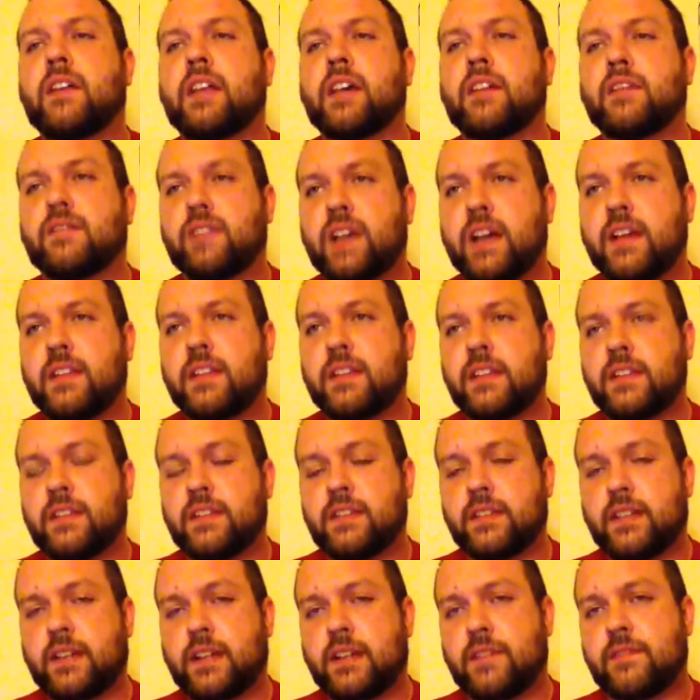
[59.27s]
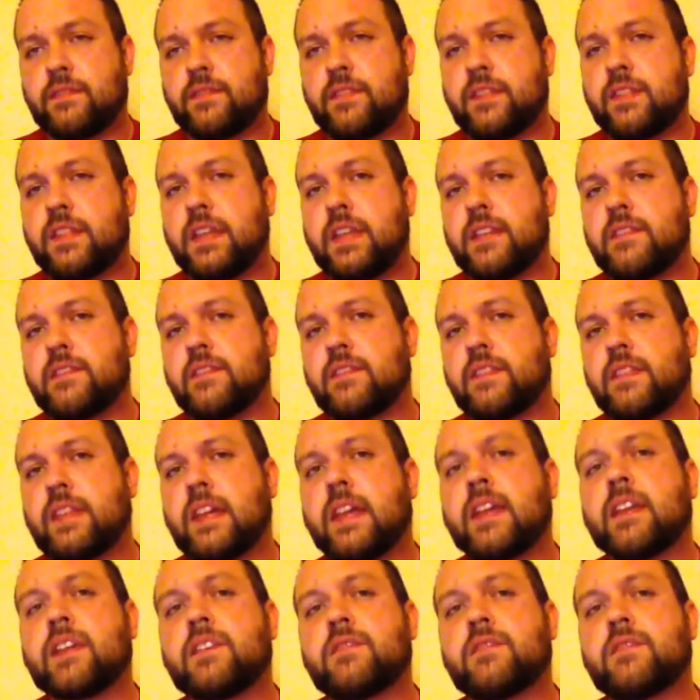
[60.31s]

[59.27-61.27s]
and I found it at the Days of the Dead